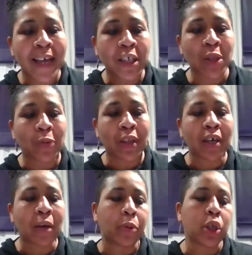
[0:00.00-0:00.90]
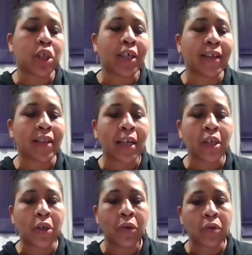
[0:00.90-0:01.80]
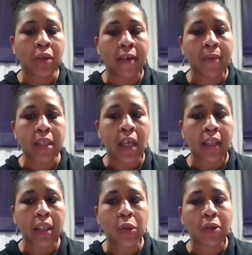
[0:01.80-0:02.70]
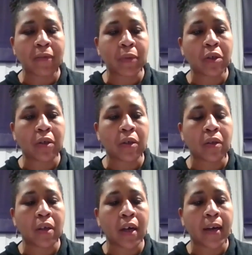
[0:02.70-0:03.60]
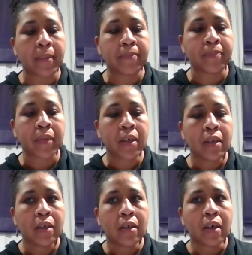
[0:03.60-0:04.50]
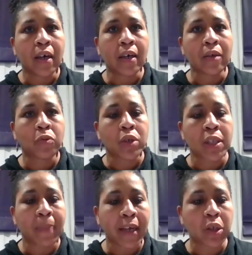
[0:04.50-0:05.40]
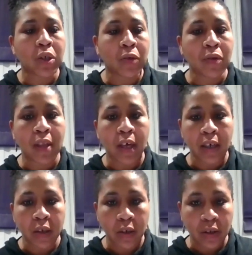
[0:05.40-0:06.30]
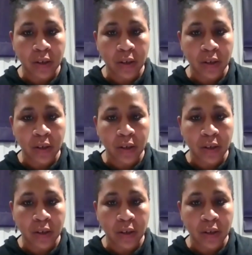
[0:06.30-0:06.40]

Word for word: I just really appreciate that you gave us that sort of little um, uh, respect to the